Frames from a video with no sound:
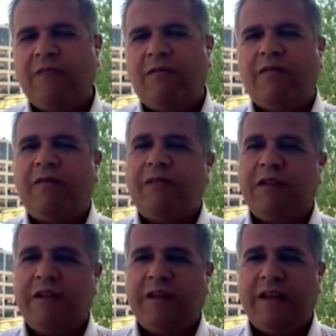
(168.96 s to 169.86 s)
struggled for
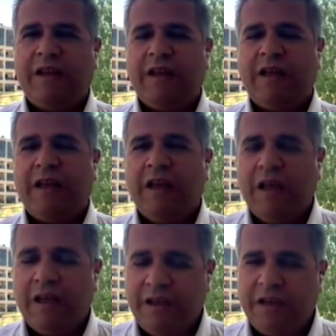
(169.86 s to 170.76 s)
fifty
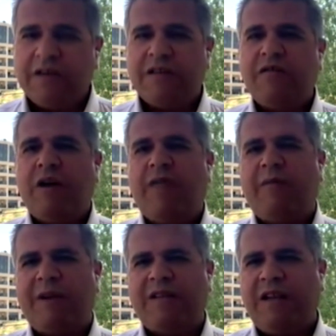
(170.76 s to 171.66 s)
years to
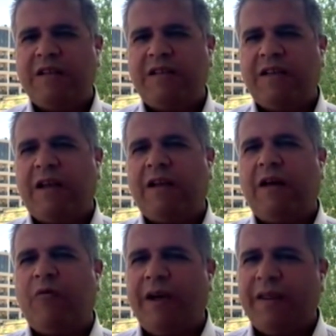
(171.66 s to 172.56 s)
have a Palestinian state,
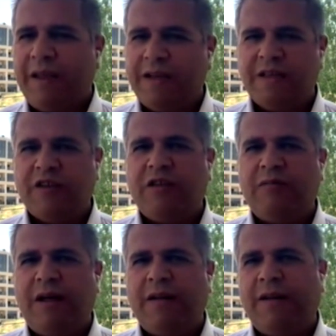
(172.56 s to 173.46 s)
and now by the
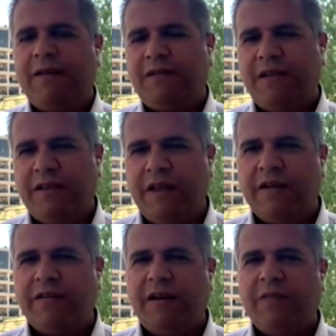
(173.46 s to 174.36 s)
annexation plan they
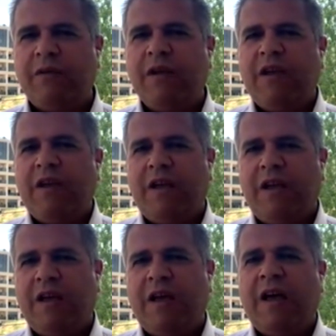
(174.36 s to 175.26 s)
see their dream
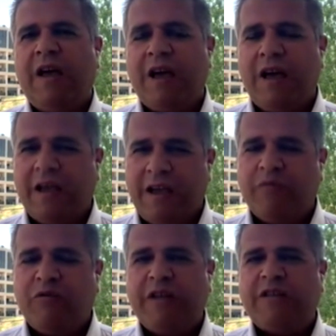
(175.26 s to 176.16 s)
uh,
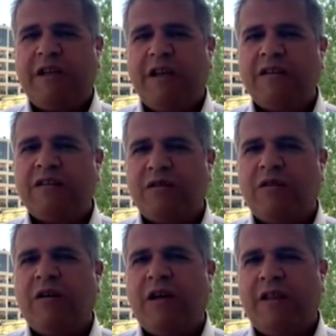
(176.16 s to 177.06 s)
came to its end.
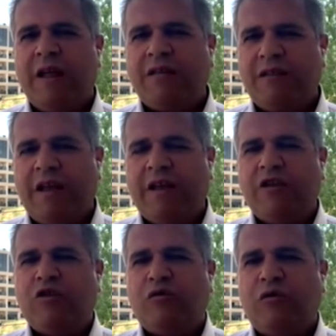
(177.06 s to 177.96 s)
So that's
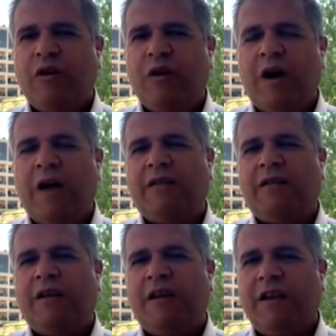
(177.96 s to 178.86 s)
the issue.
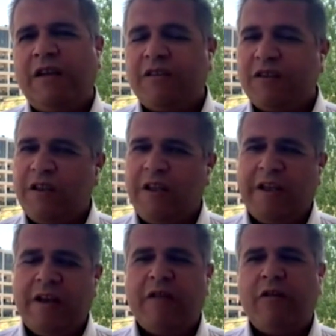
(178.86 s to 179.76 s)
And uh, it's
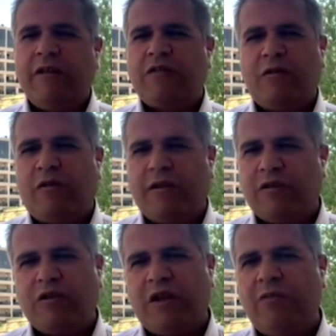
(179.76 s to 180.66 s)
clear on the, sort
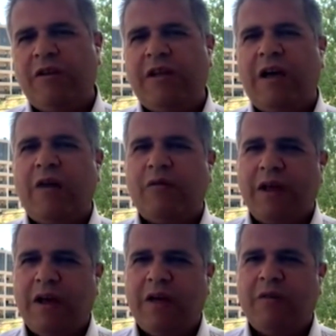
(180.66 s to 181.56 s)
of the social media
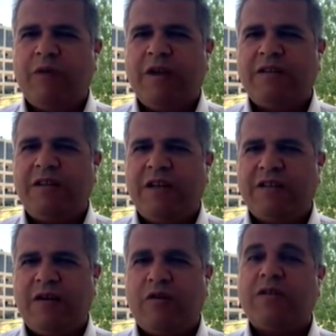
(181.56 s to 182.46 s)
how the
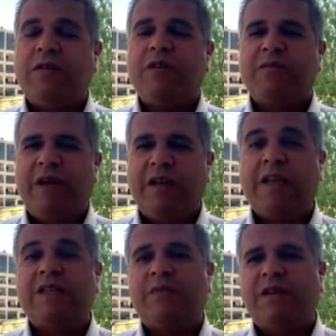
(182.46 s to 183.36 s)
Palestinians across the West
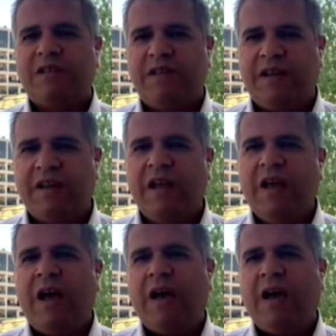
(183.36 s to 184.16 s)
Bank express their